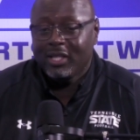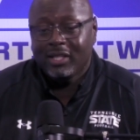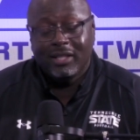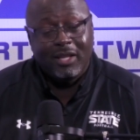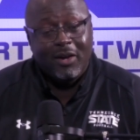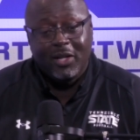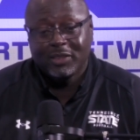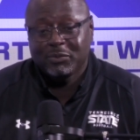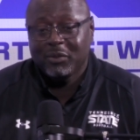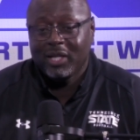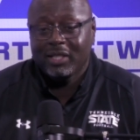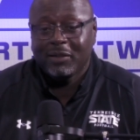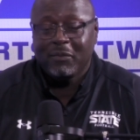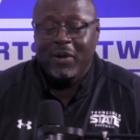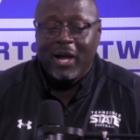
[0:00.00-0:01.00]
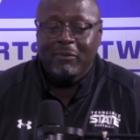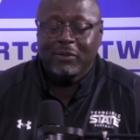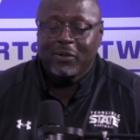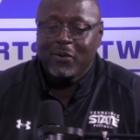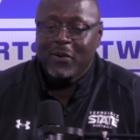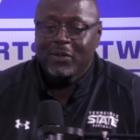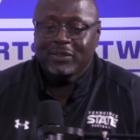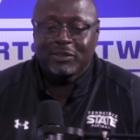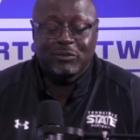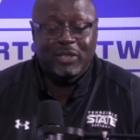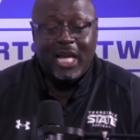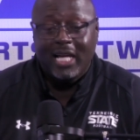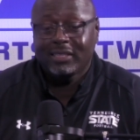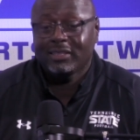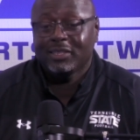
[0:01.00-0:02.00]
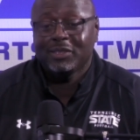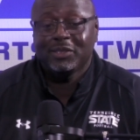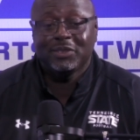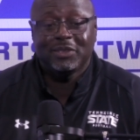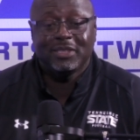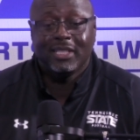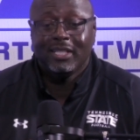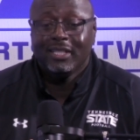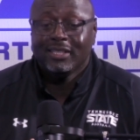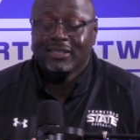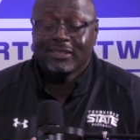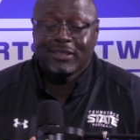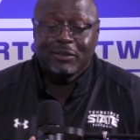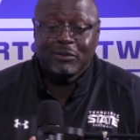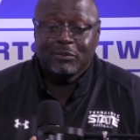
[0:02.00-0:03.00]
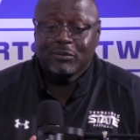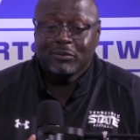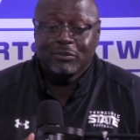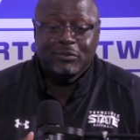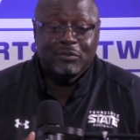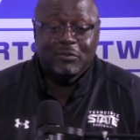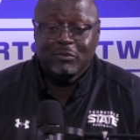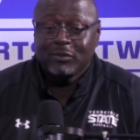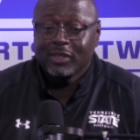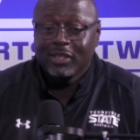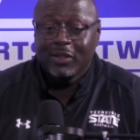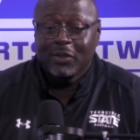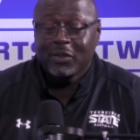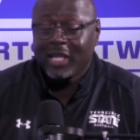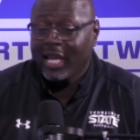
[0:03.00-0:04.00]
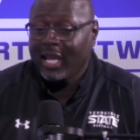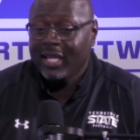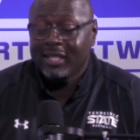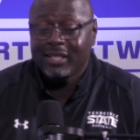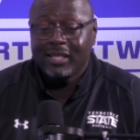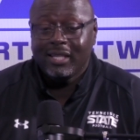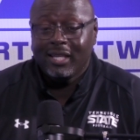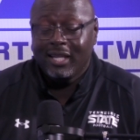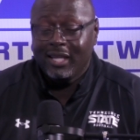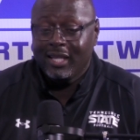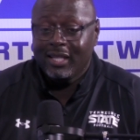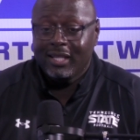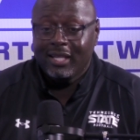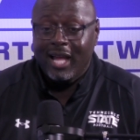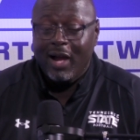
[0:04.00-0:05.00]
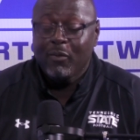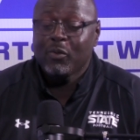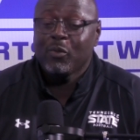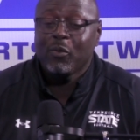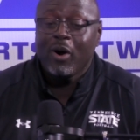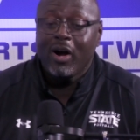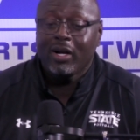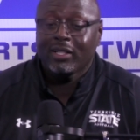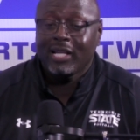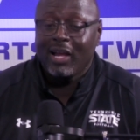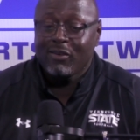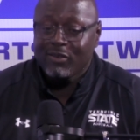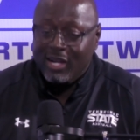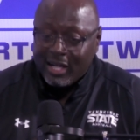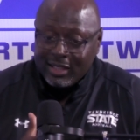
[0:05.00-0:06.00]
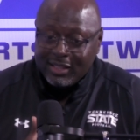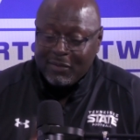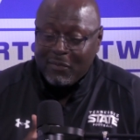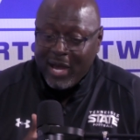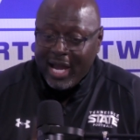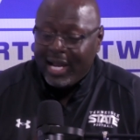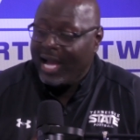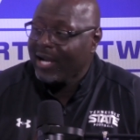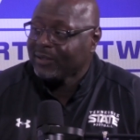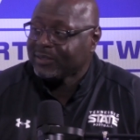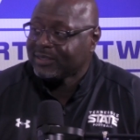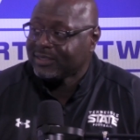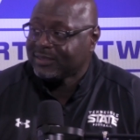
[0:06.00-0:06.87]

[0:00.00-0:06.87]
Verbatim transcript: get a large bucket of popcorn, some nachos, some you know, candy, and I would walk directly back out